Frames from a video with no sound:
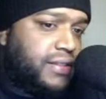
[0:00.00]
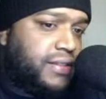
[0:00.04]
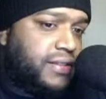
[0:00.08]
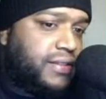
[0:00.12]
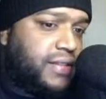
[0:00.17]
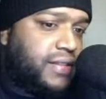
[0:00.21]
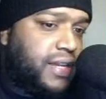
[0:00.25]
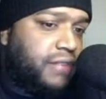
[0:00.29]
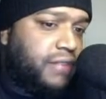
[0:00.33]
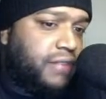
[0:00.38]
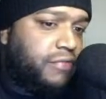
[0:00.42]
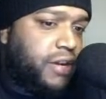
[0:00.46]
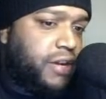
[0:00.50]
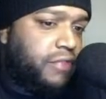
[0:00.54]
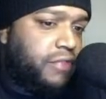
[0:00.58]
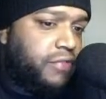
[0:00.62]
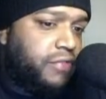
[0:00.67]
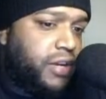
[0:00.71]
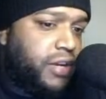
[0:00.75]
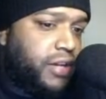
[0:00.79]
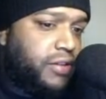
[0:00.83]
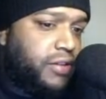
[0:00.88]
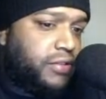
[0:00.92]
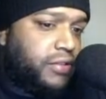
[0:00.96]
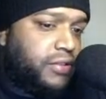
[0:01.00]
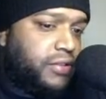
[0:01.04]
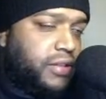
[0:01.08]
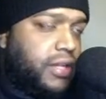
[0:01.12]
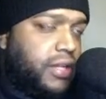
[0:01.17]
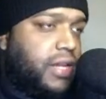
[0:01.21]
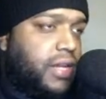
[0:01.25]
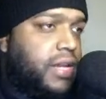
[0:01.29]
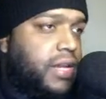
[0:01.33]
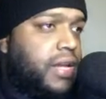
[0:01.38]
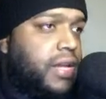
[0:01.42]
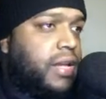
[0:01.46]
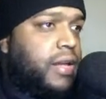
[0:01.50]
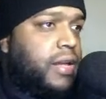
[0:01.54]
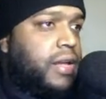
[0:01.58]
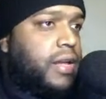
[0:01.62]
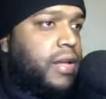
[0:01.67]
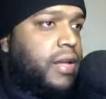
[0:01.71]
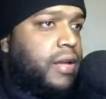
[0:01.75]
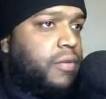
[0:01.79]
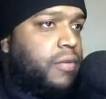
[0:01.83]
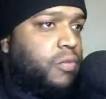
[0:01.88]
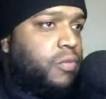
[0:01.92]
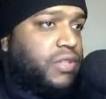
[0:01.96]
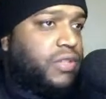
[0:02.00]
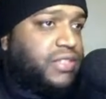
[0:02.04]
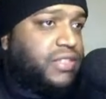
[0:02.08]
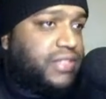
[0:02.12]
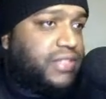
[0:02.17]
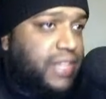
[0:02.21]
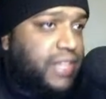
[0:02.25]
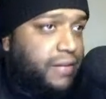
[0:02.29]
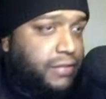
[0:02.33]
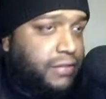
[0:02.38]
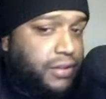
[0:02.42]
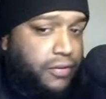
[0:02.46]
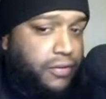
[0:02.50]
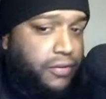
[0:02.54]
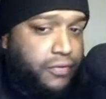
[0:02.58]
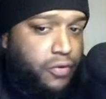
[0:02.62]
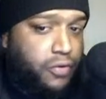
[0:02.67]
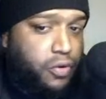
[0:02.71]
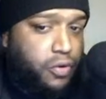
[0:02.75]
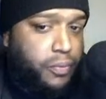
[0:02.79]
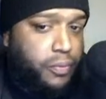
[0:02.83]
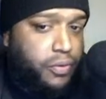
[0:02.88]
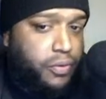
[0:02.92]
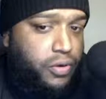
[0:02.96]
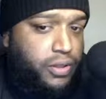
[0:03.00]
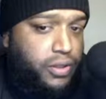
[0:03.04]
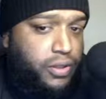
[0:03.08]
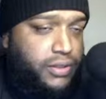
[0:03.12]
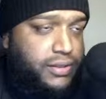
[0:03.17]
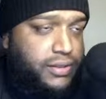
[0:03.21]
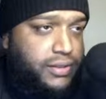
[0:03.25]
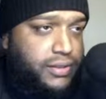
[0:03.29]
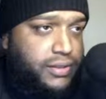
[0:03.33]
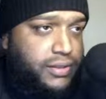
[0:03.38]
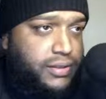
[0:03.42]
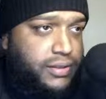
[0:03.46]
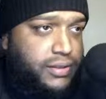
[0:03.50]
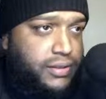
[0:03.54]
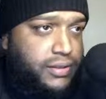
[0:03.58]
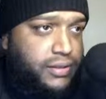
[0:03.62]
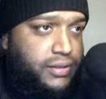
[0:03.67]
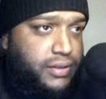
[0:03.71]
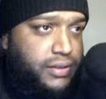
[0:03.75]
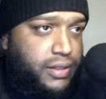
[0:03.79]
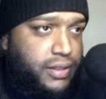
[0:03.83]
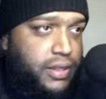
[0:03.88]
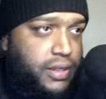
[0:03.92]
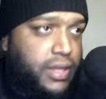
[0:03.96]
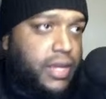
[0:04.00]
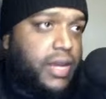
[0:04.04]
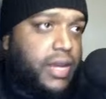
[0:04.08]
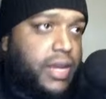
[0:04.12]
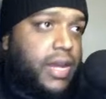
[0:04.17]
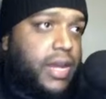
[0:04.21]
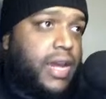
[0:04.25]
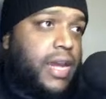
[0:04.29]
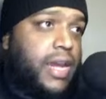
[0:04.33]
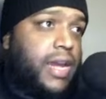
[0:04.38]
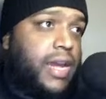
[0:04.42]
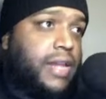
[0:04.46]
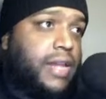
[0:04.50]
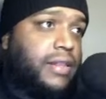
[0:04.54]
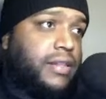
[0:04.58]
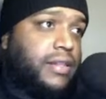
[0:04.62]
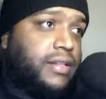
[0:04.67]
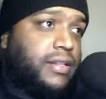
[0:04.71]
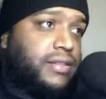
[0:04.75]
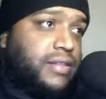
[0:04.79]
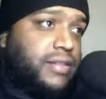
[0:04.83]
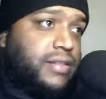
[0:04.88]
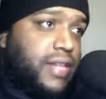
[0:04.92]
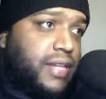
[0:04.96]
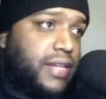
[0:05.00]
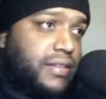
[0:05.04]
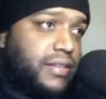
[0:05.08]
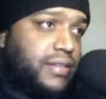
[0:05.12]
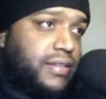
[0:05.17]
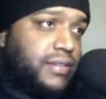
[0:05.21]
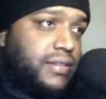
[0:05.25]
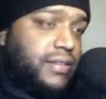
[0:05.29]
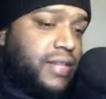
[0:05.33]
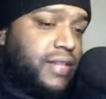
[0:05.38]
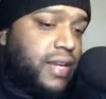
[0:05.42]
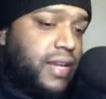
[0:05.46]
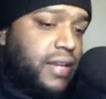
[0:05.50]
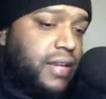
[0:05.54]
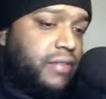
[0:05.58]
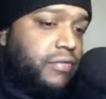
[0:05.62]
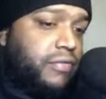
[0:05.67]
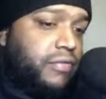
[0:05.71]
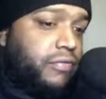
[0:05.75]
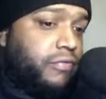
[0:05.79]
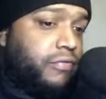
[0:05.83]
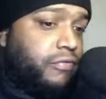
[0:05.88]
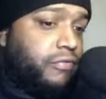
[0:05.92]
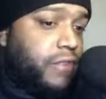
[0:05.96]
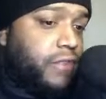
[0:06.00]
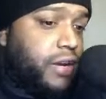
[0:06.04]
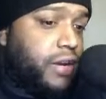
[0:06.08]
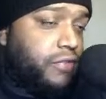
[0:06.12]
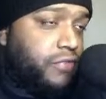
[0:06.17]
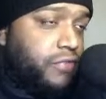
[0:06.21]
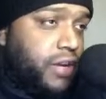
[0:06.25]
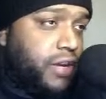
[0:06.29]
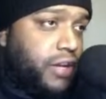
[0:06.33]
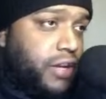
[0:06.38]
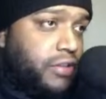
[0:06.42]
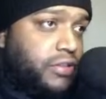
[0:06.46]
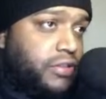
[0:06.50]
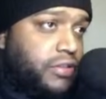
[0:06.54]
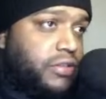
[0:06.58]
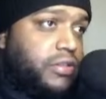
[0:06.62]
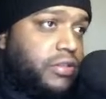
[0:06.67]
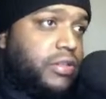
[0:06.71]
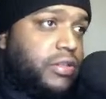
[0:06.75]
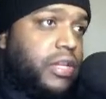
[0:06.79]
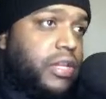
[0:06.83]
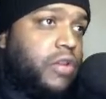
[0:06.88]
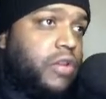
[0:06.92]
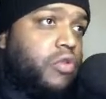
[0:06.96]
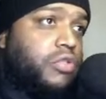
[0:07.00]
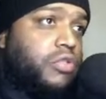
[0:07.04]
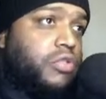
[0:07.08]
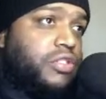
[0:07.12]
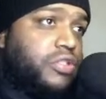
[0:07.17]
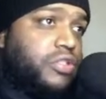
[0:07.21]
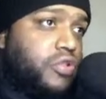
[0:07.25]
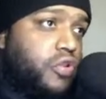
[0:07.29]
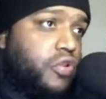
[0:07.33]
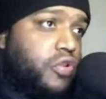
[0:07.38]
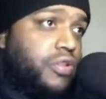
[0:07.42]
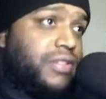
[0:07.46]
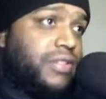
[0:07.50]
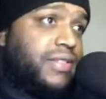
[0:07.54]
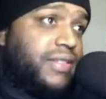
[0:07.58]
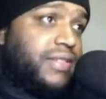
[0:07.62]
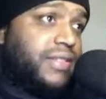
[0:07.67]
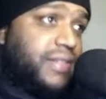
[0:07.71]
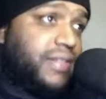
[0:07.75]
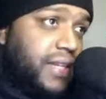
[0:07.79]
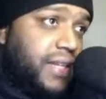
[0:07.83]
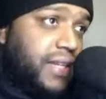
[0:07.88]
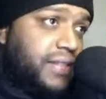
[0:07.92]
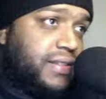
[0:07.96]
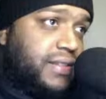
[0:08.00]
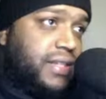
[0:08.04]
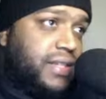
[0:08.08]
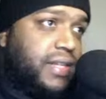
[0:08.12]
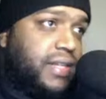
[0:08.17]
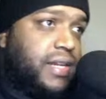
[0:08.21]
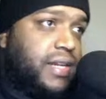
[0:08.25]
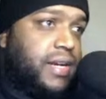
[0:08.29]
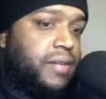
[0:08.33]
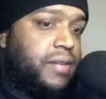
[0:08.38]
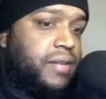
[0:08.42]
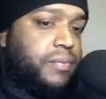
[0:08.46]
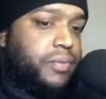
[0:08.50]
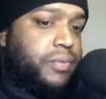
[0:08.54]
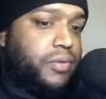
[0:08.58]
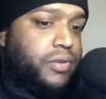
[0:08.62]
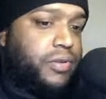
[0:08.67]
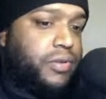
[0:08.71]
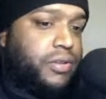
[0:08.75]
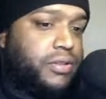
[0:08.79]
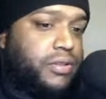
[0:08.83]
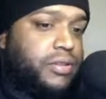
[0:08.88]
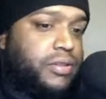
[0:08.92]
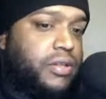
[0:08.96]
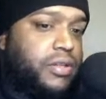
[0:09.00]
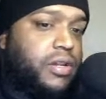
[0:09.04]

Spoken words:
Tech Red Raiders with 74 points. And the Texas Tech Red Raiders, they only scored 69 points